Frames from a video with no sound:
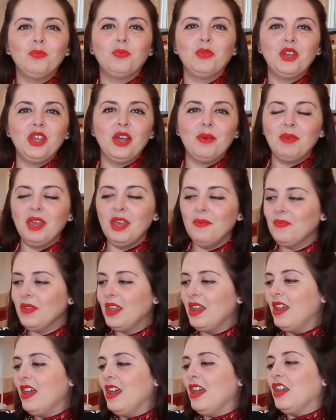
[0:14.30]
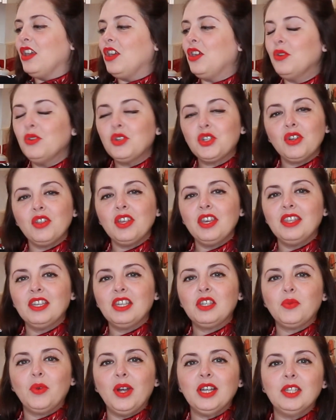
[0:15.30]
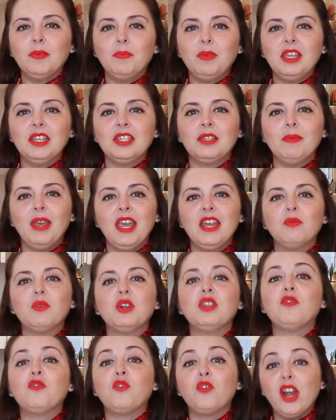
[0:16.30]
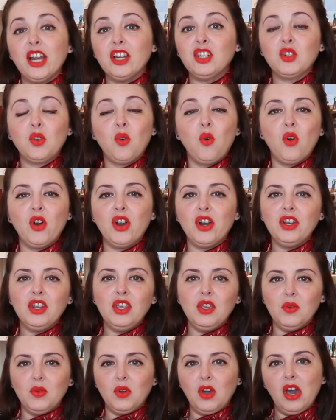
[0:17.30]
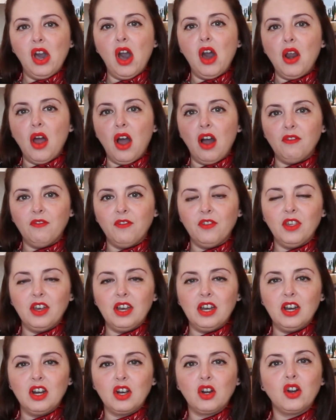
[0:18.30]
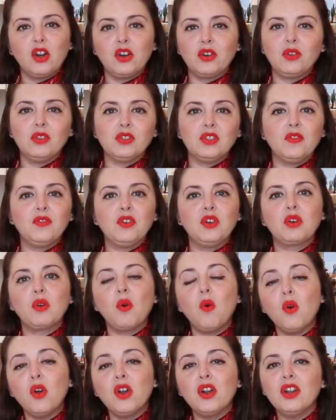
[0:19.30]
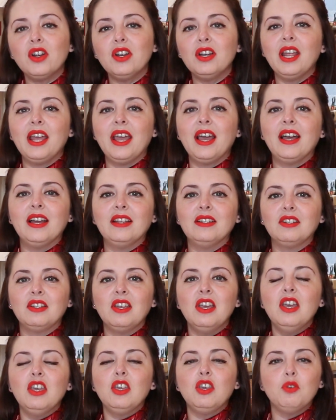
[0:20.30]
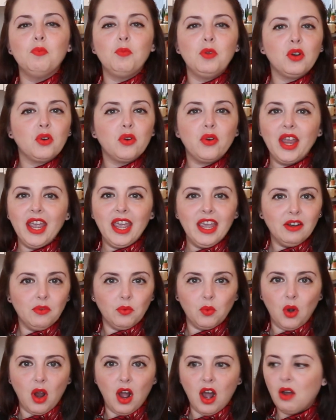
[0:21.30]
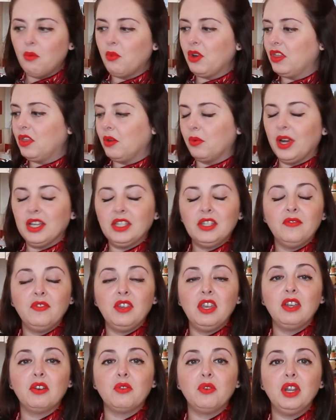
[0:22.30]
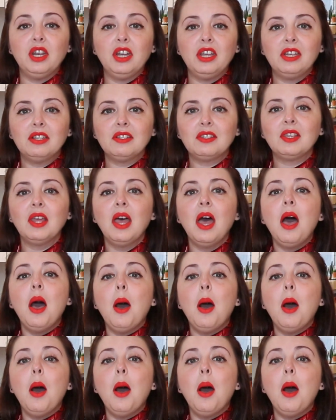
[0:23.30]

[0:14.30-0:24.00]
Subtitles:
yummy. Usually this recipe is made with fresh corn. You cut off the kernels of your corn and you puree it raw with the rest of the ingredients.